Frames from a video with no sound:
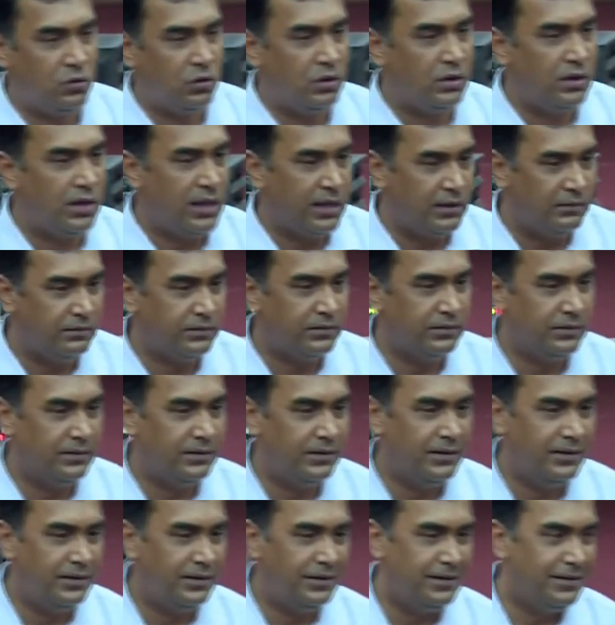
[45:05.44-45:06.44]
going live
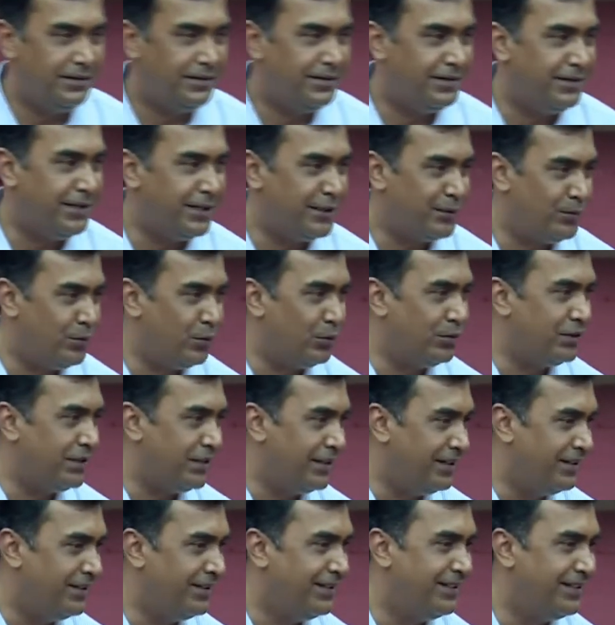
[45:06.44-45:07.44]
textbooks
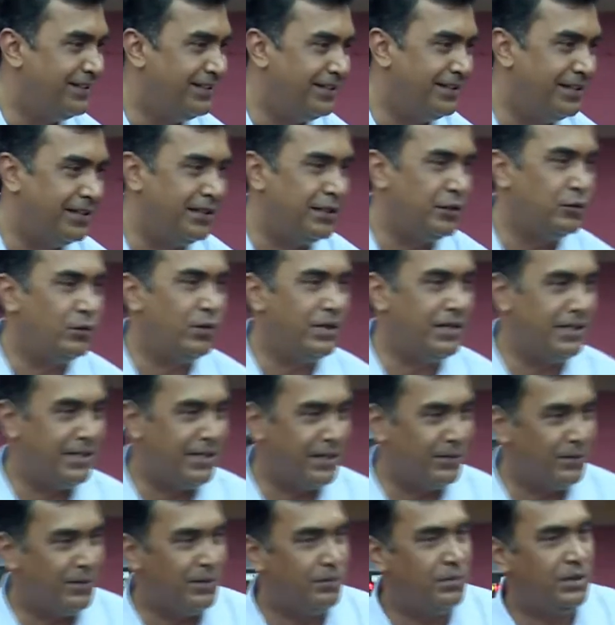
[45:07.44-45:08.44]
say it is 1
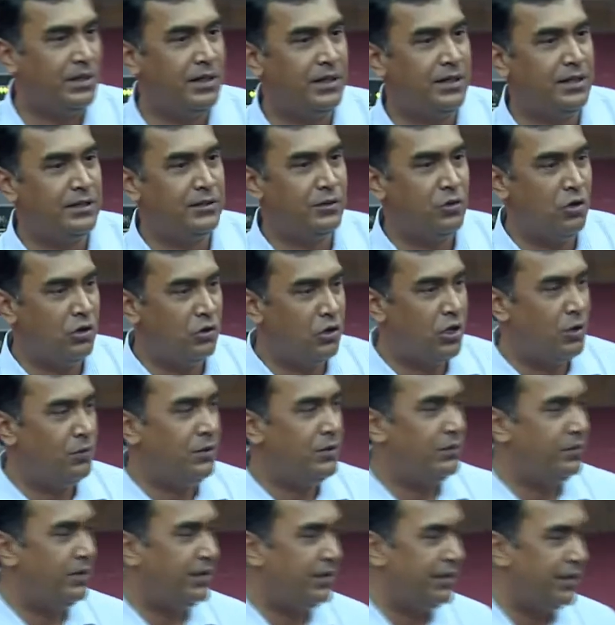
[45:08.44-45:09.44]
kb, but it is not
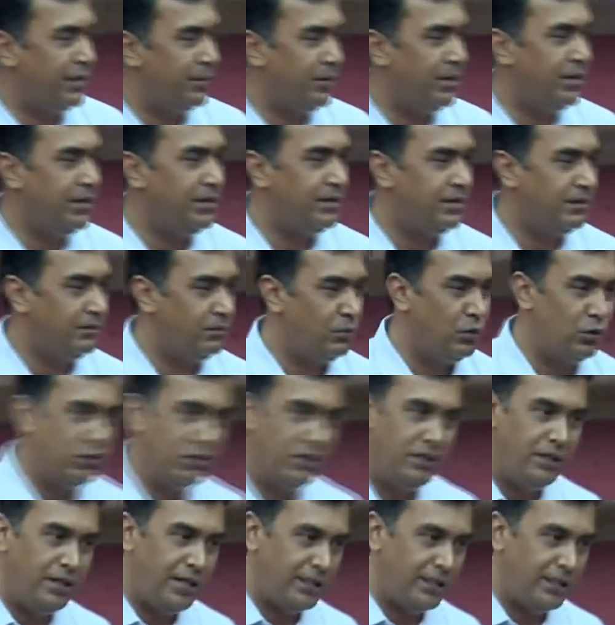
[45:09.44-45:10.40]
always 1 kb it is mostly